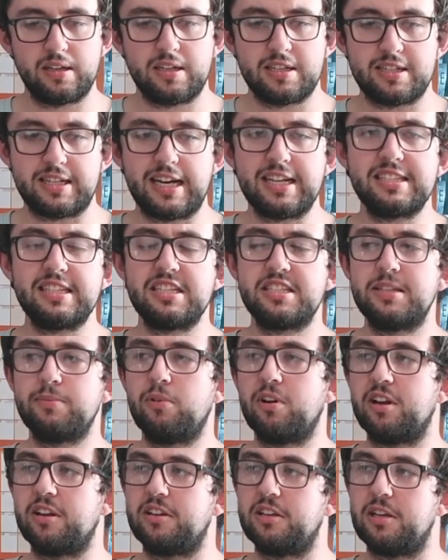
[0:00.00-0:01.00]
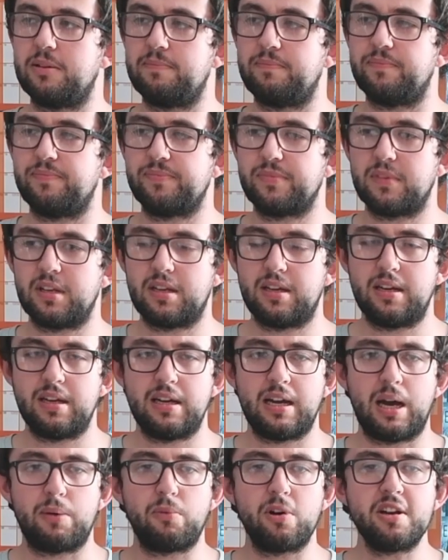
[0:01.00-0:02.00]
So that's actually one of them.
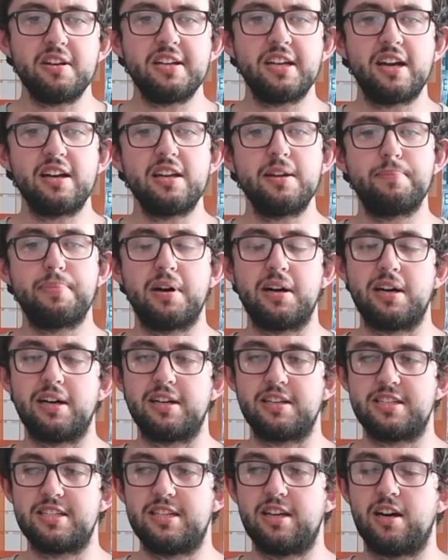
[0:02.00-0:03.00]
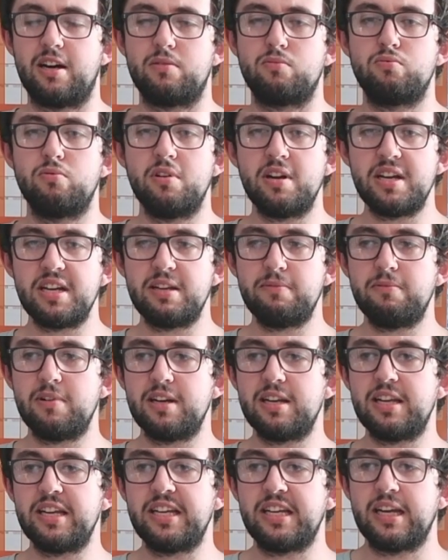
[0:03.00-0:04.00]
And one of the other parts that I really,
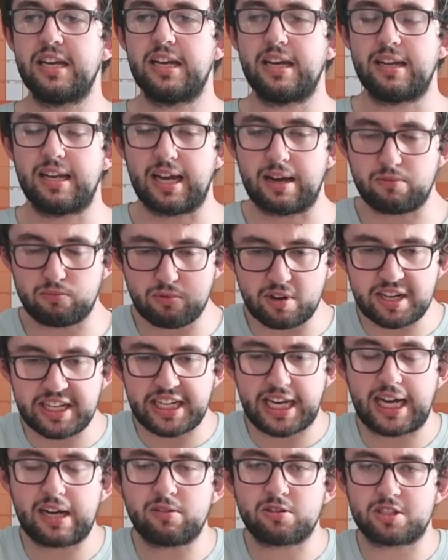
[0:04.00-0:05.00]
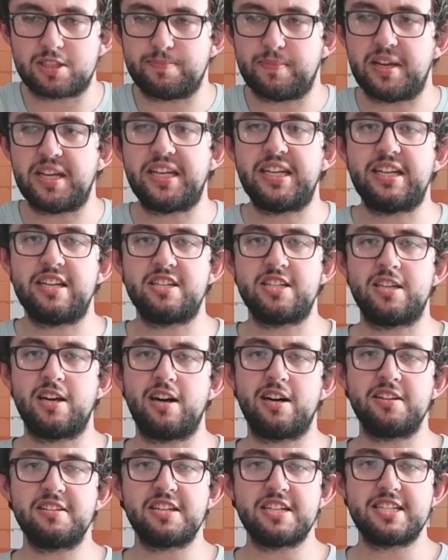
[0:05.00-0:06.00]
really that really helps me is to
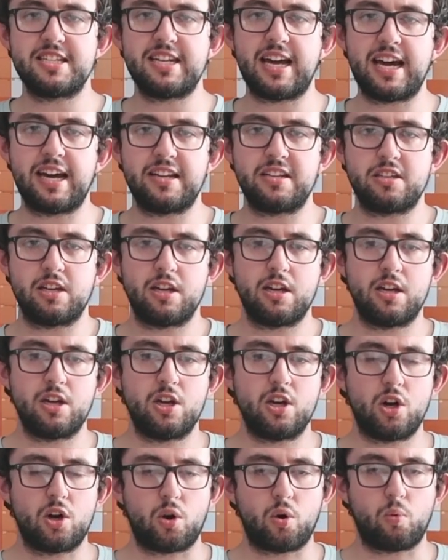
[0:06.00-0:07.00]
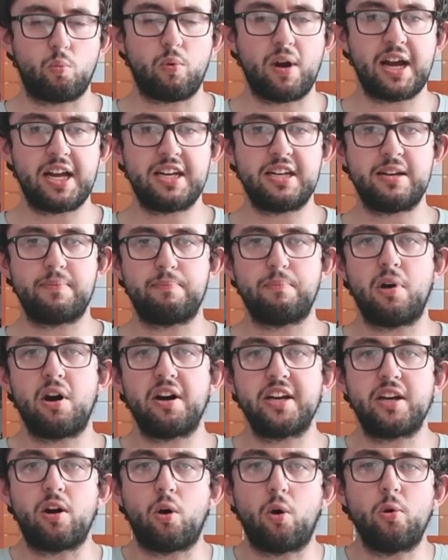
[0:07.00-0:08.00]
understand when
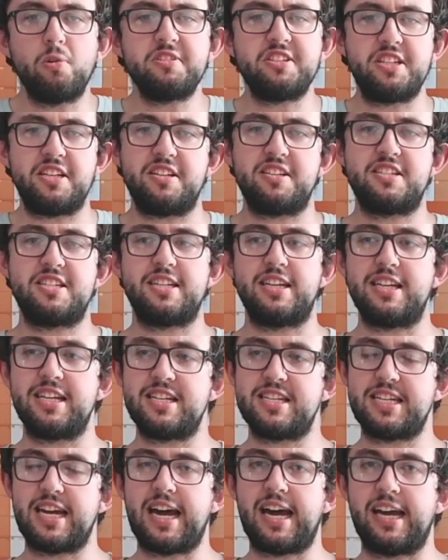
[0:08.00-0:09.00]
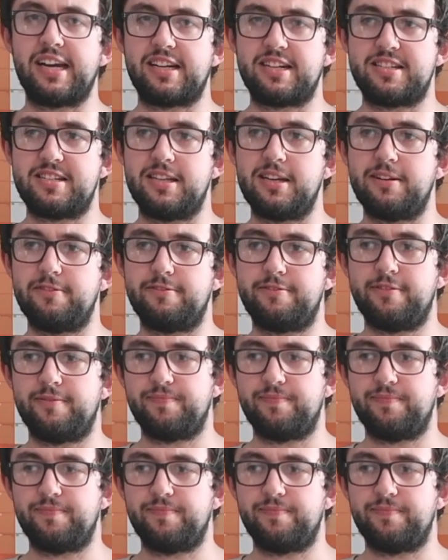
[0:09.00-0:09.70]
my audience is active.